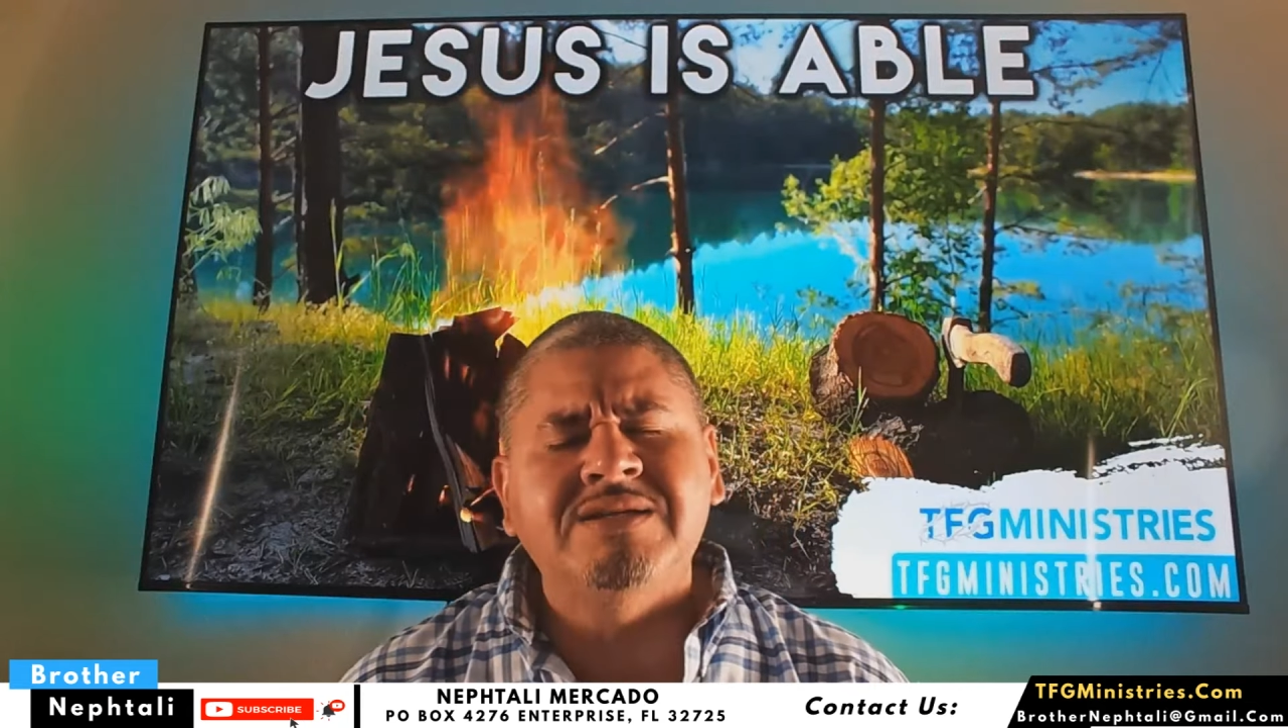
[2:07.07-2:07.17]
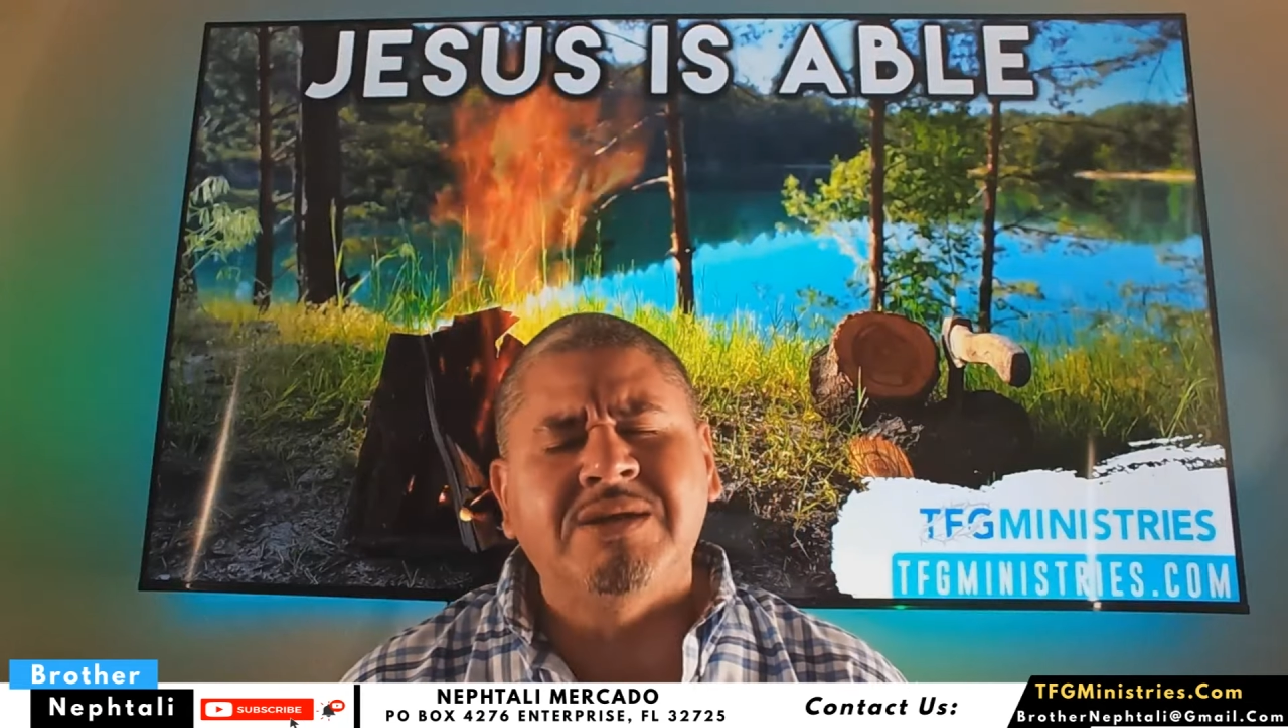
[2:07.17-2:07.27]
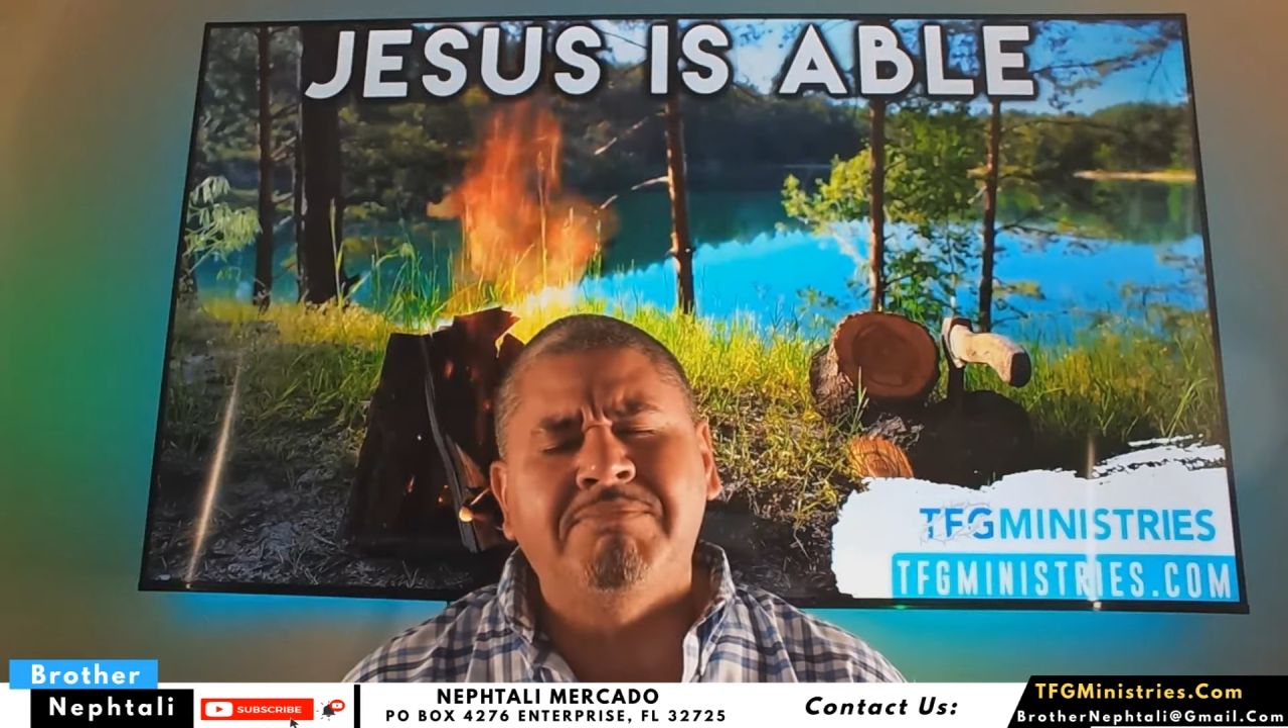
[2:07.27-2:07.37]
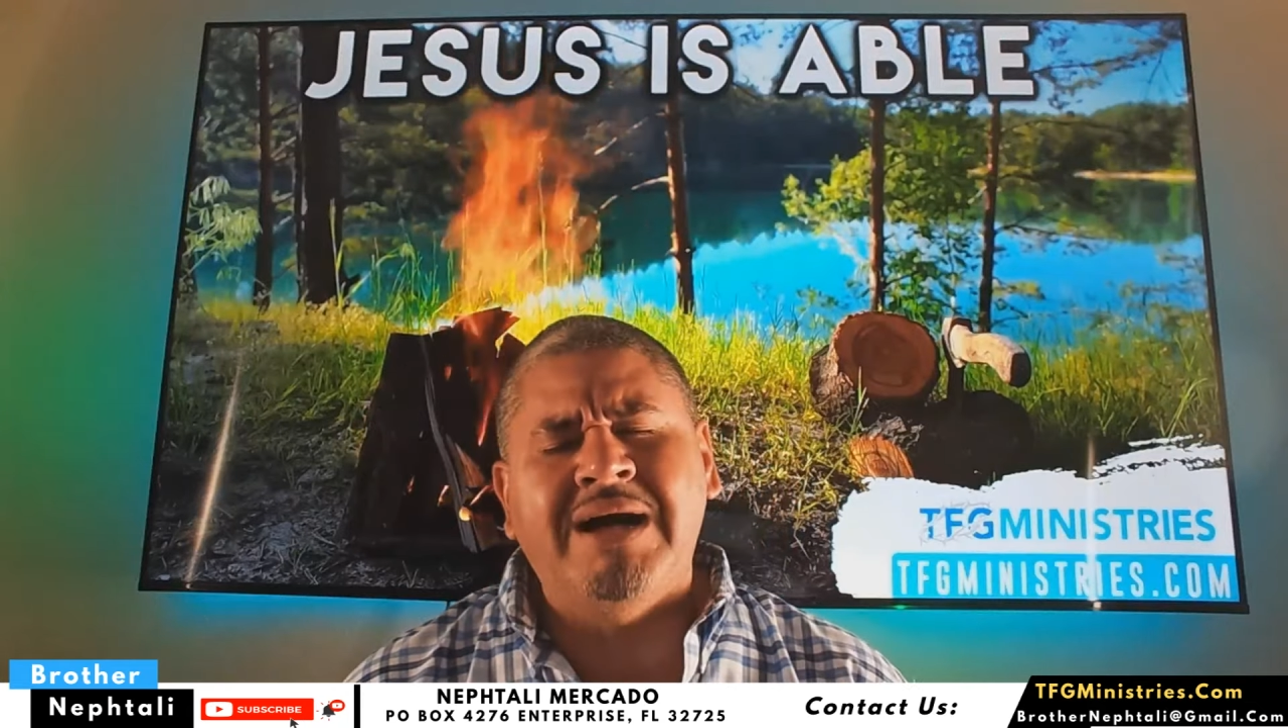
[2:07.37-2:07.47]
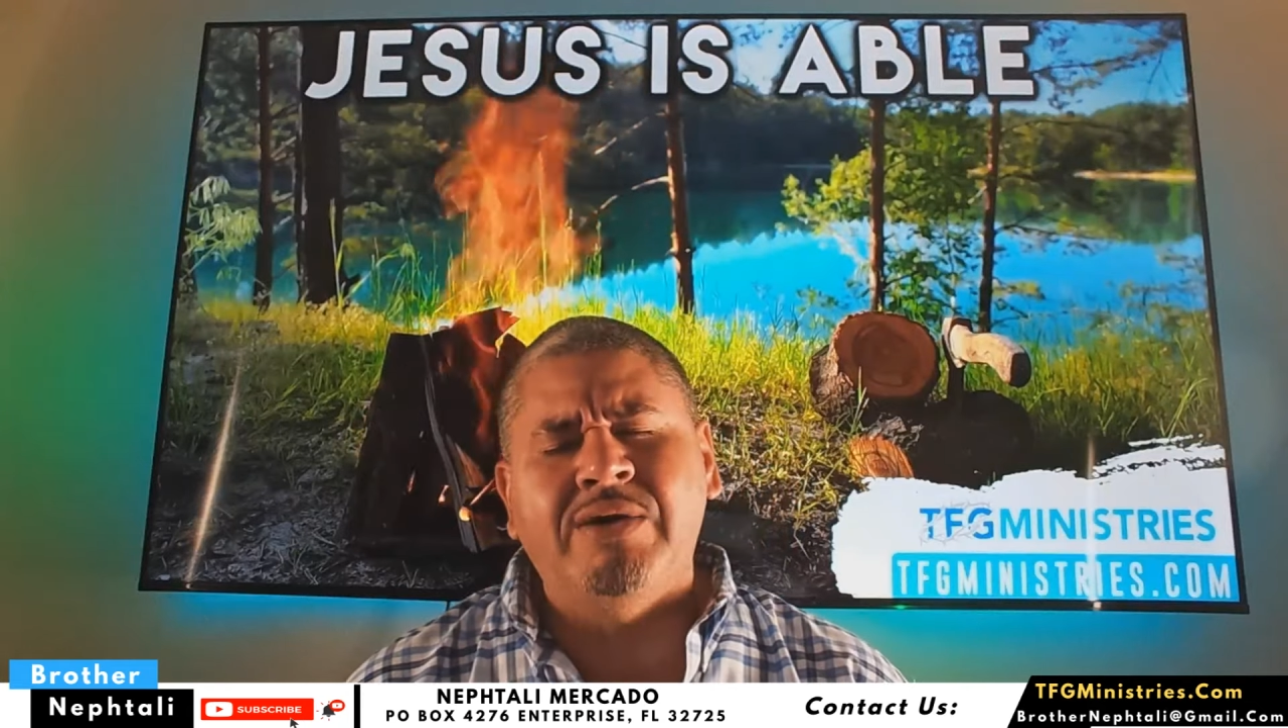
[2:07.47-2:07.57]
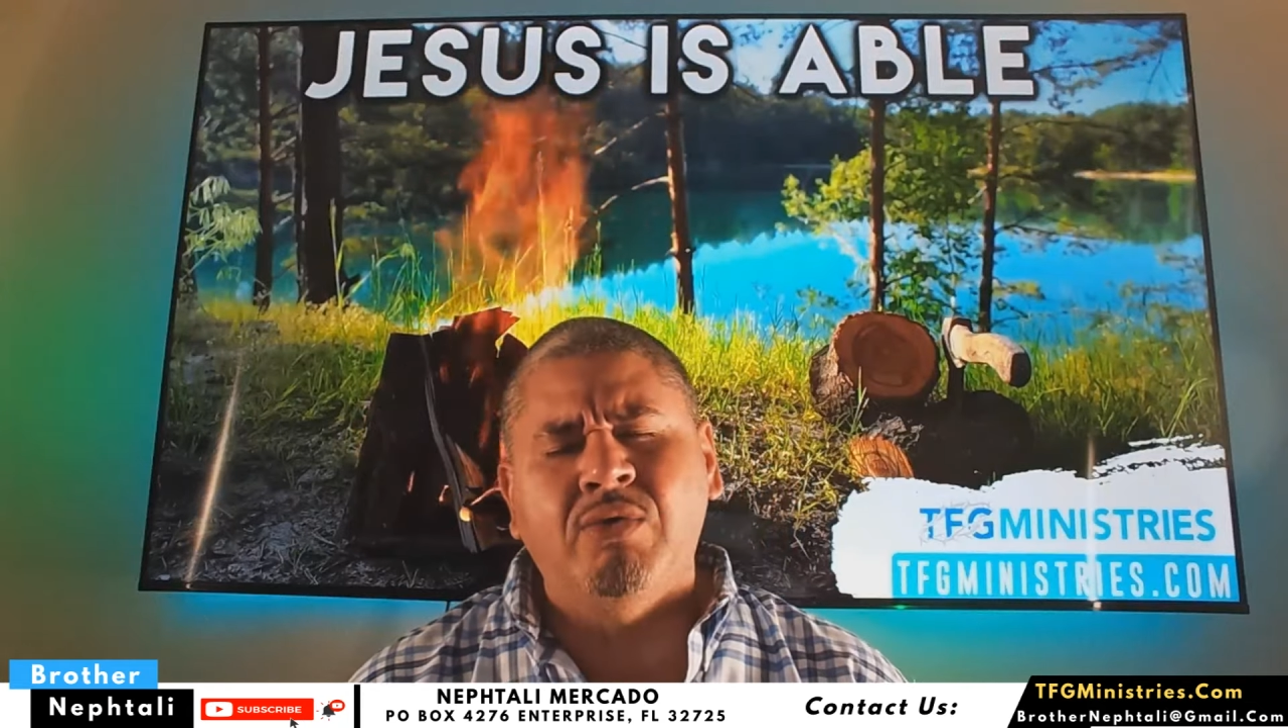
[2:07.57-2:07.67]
us about